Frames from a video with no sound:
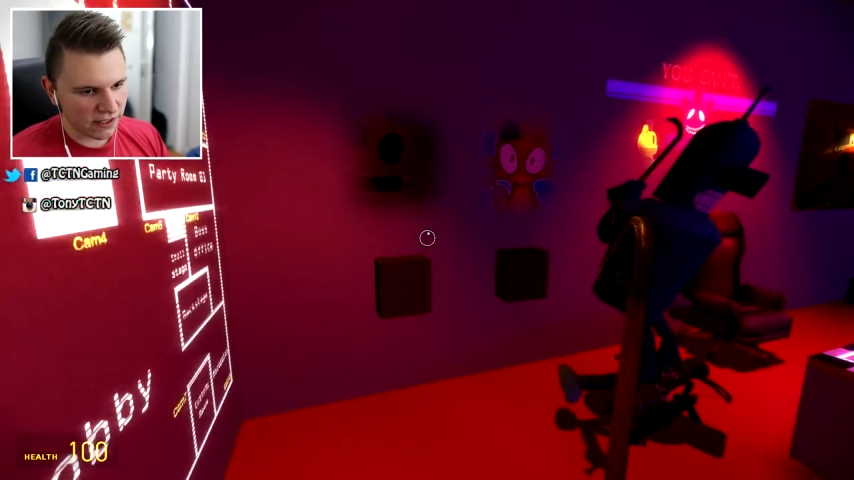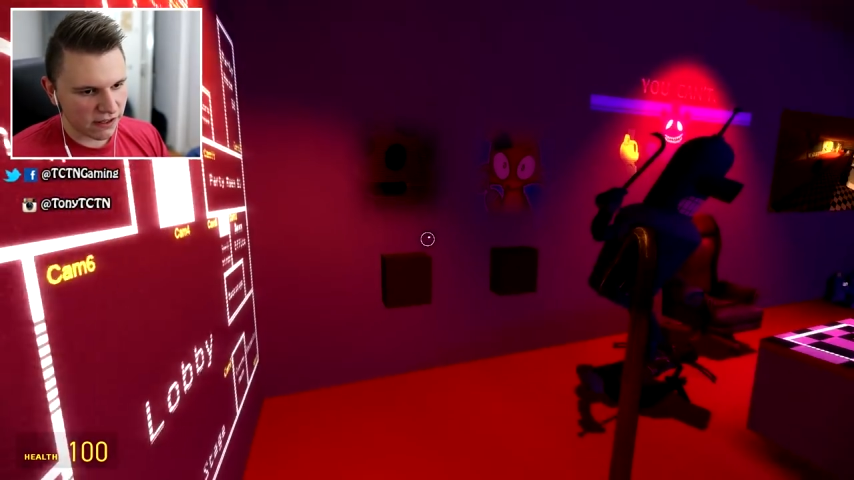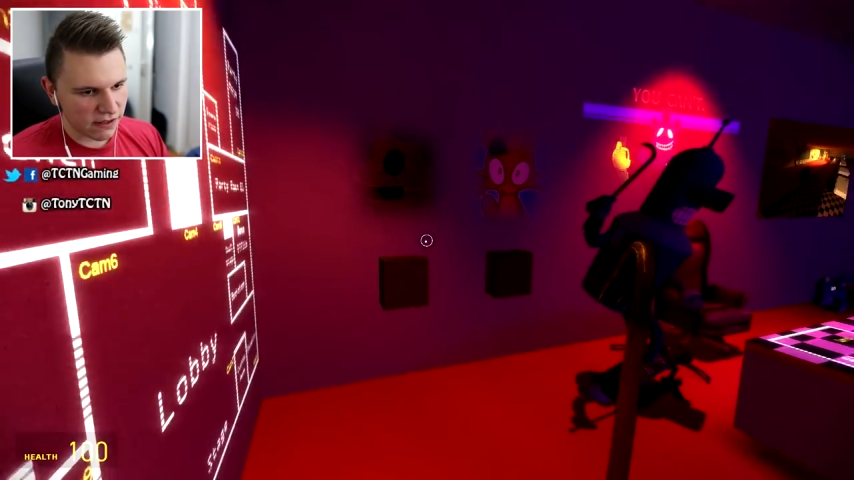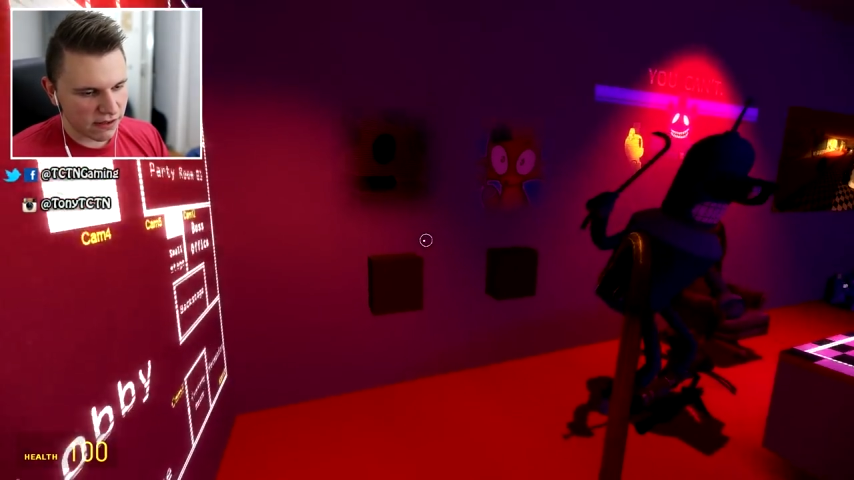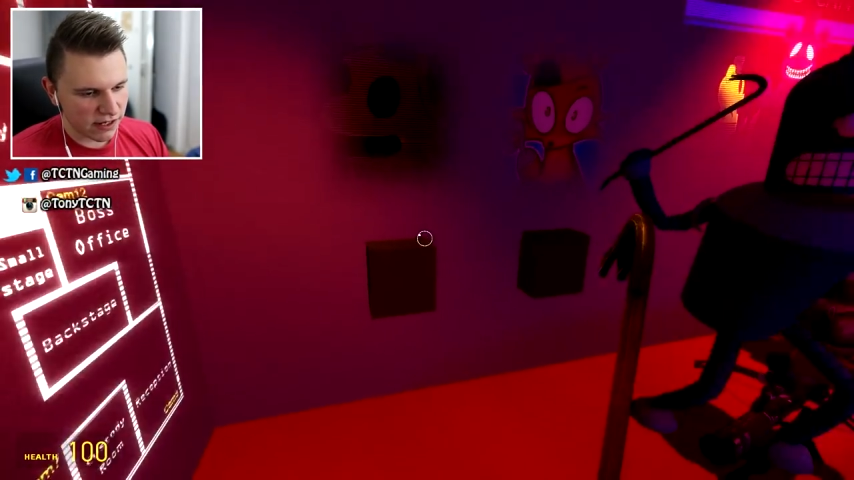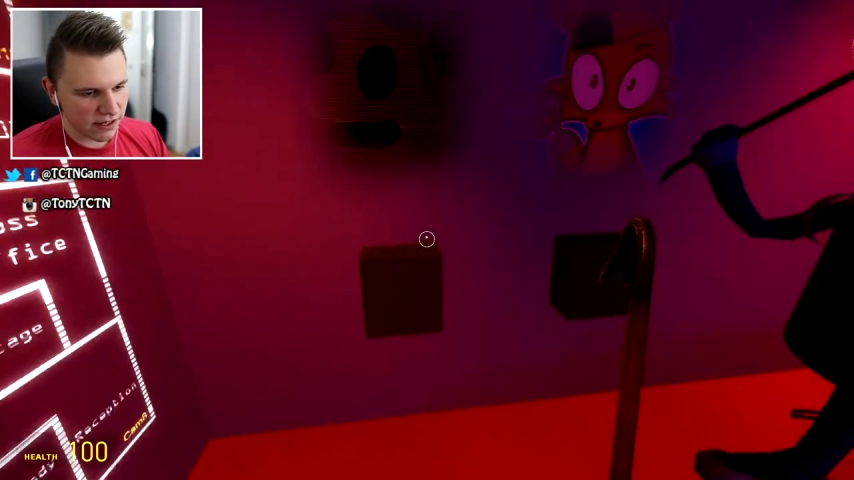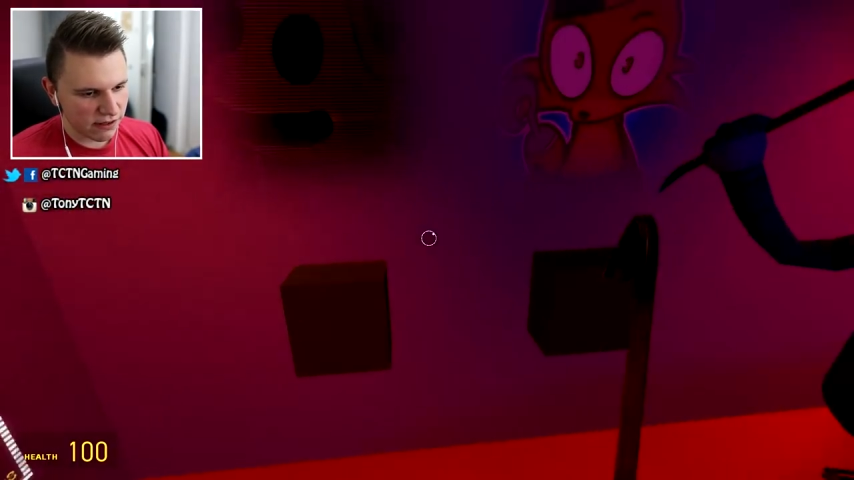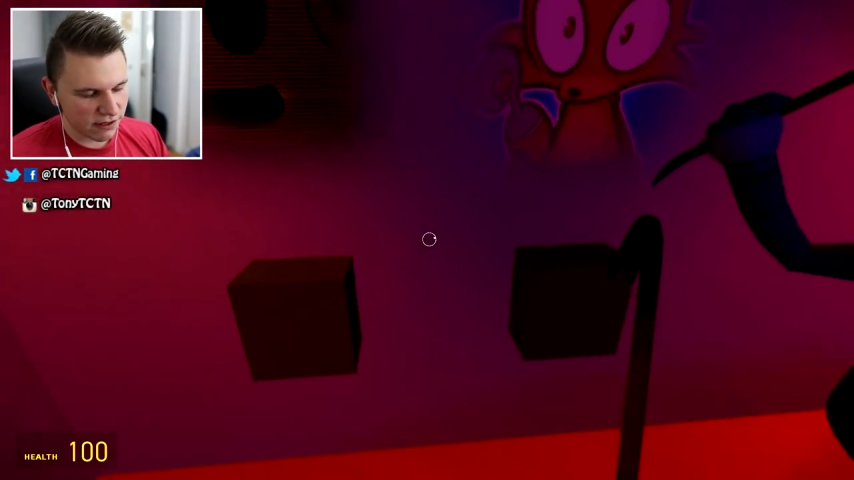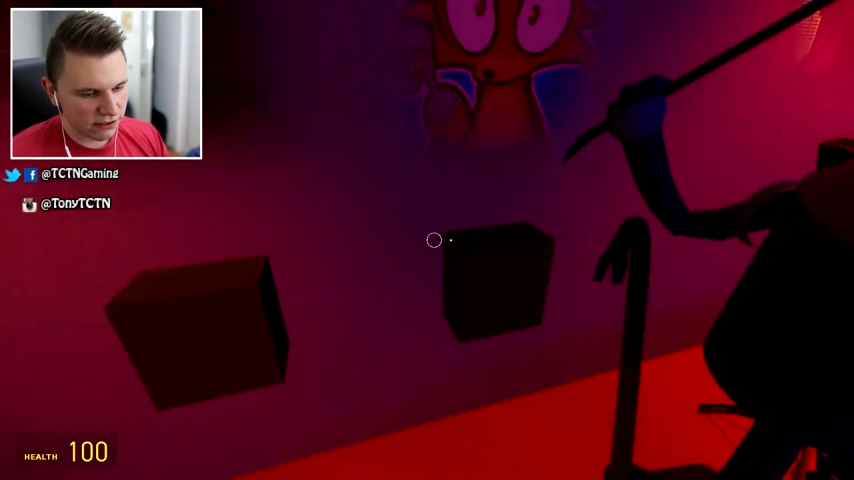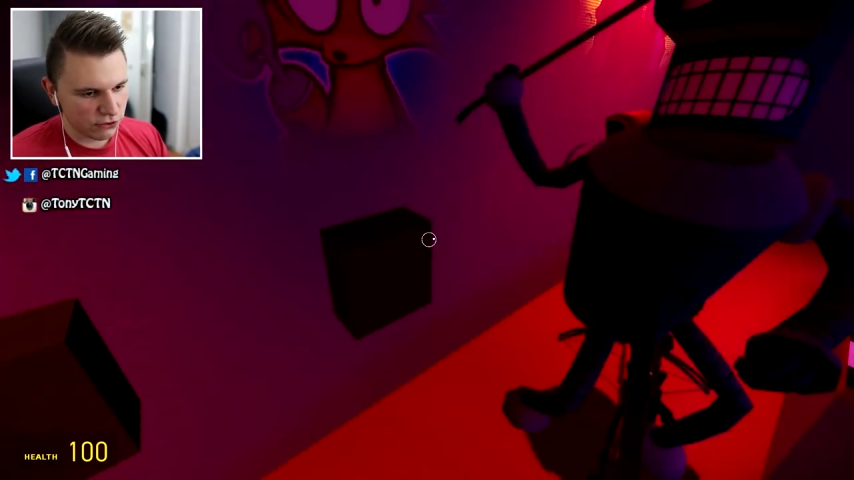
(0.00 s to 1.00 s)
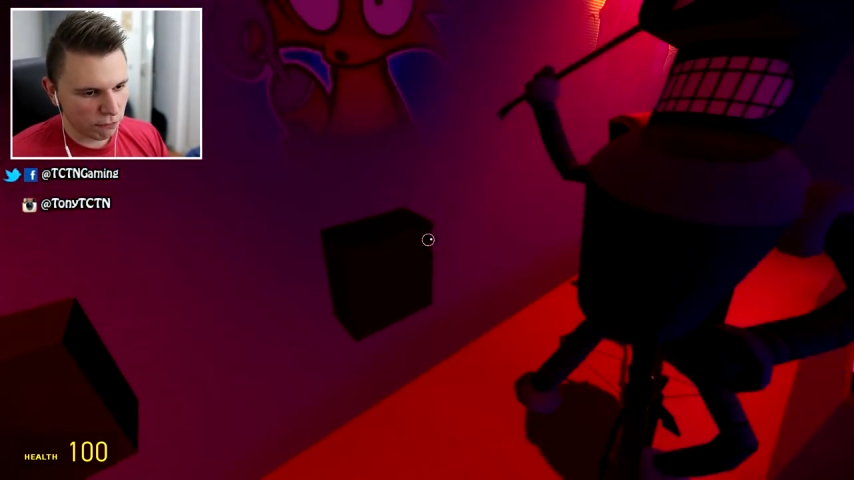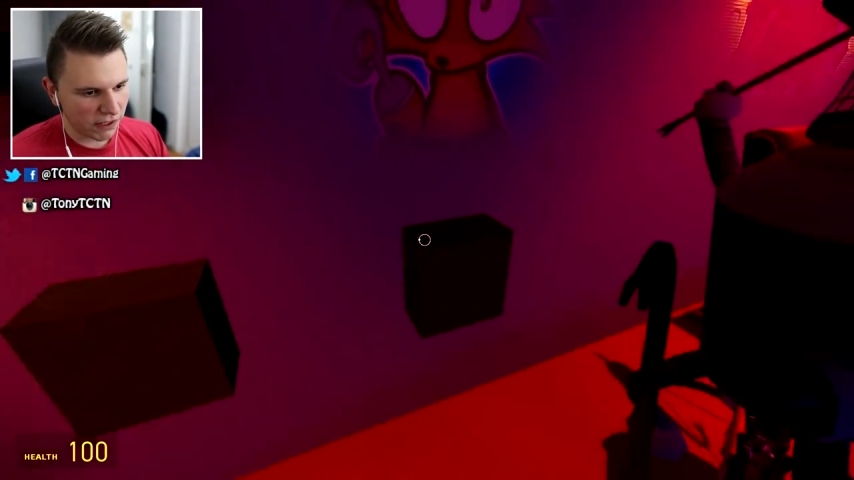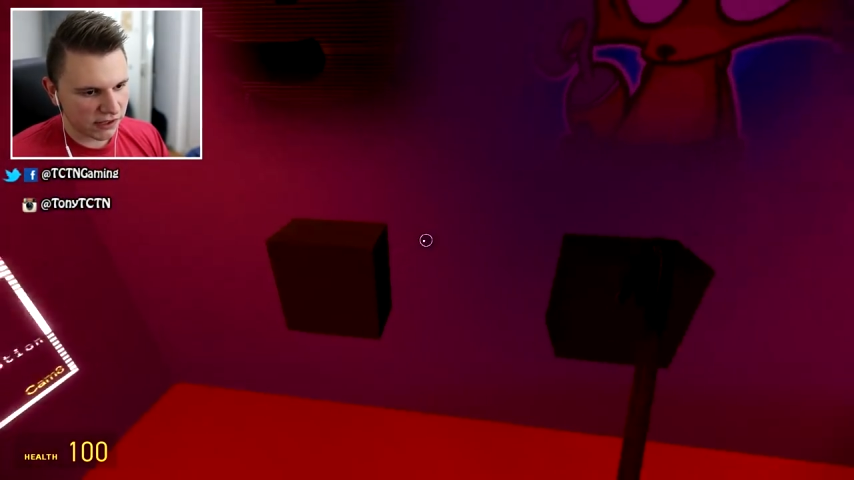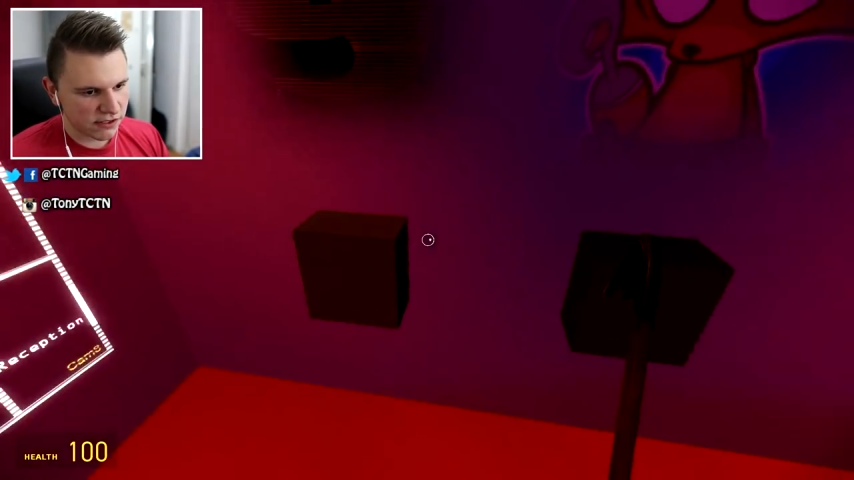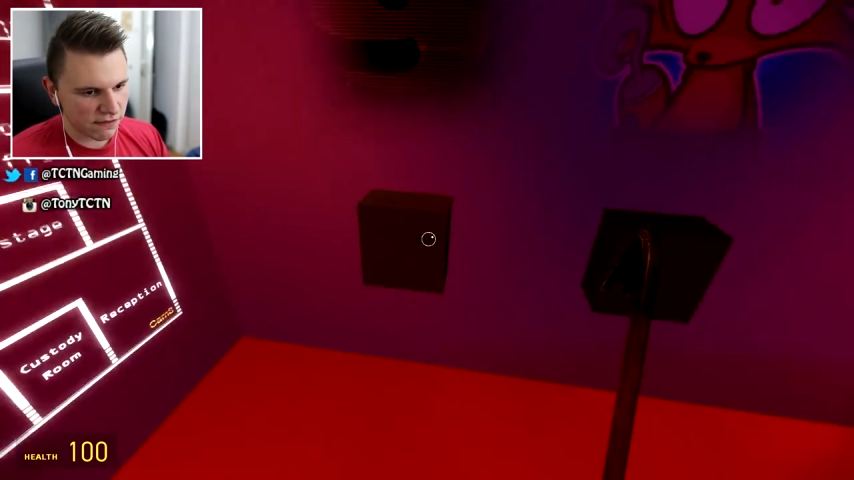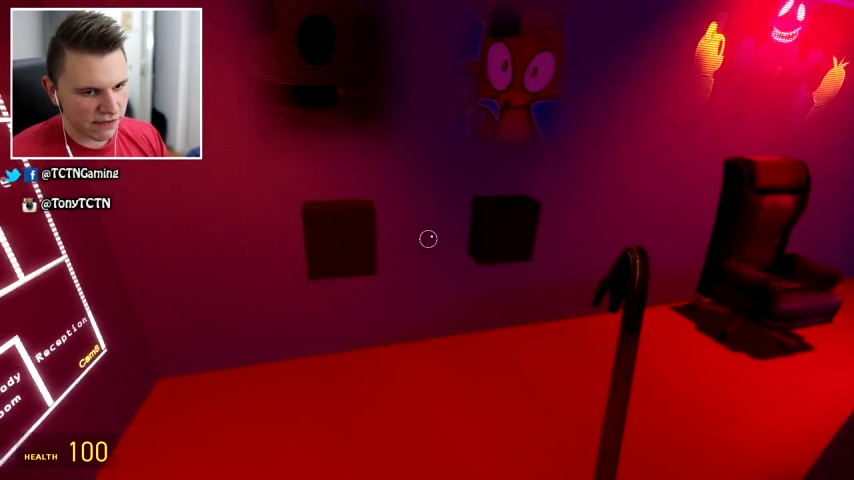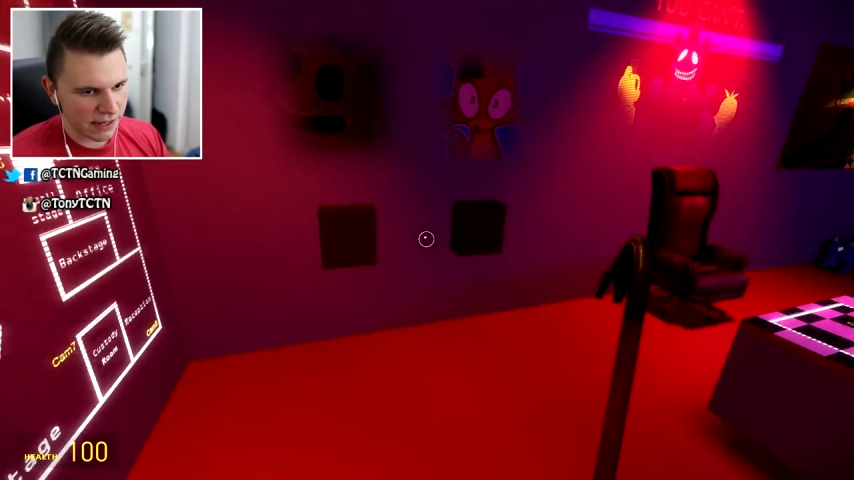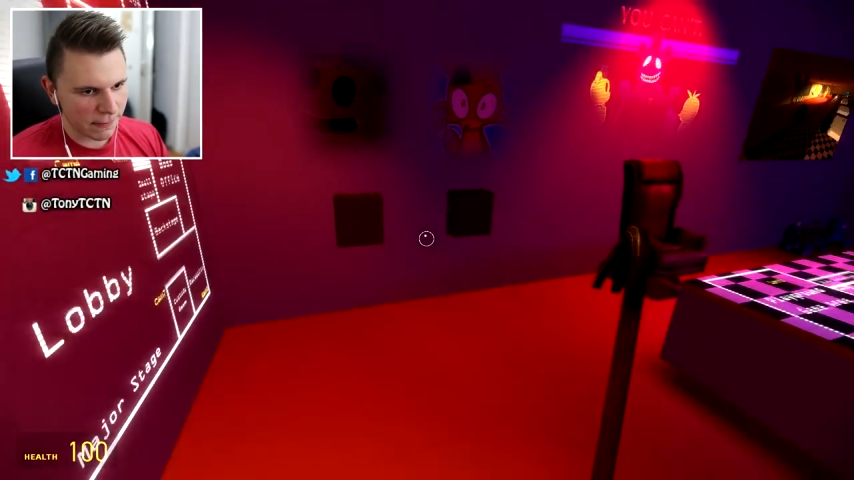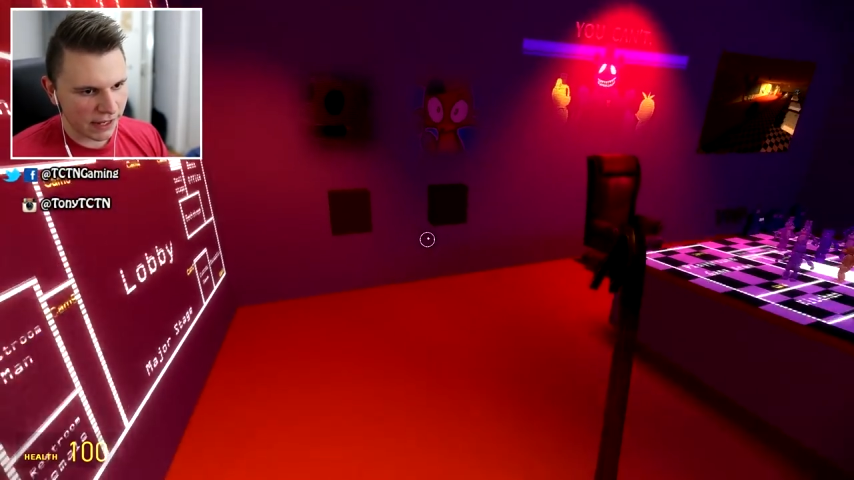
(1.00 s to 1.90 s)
there, there are two buttons of them,